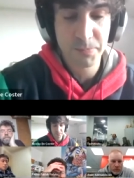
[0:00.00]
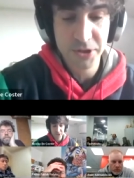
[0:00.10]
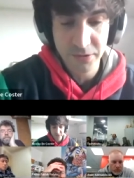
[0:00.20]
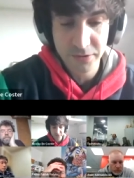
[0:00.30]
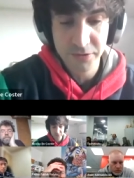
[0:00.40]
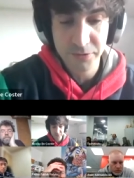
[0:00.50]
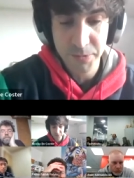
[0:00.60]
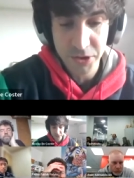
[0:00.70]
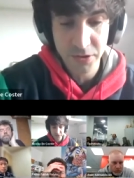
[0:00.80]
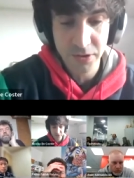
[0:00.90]

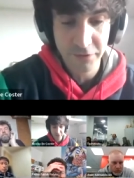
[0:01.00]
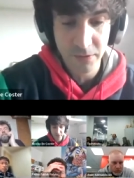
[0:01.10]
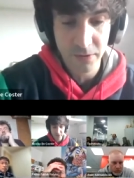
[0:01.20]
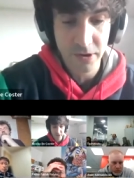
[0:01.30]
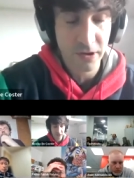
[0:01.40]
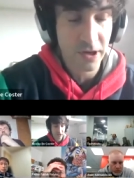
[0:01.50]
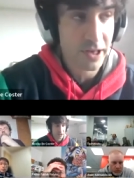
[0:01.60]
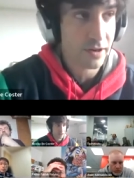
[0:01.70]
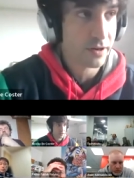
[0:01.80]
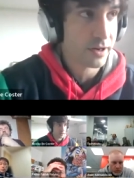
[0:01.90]
especially for
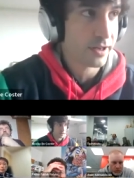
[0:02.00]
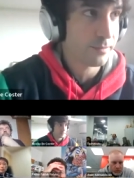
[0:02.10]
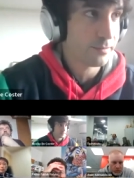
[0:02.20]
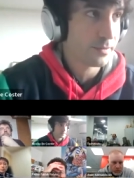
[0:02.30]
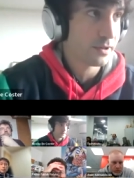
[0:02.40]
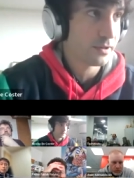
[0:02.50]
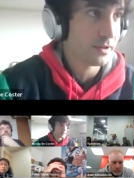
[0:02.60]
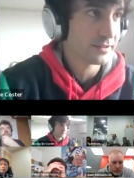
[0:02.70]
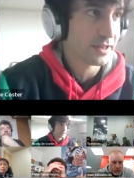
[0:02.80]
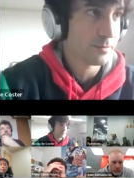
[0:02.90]
ARM,
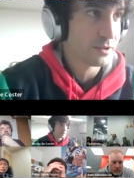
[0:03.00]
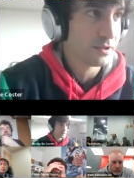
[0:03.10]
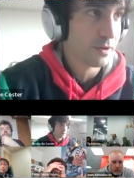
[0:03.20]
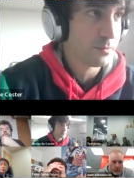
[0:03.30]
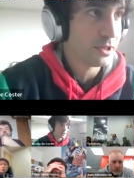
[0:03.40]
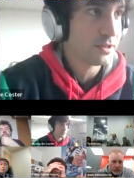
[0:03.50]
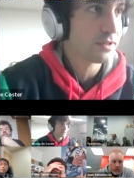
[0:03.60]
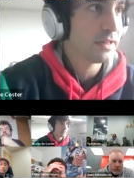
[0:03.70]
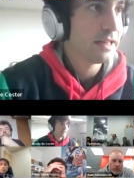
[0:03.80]
SAMD families.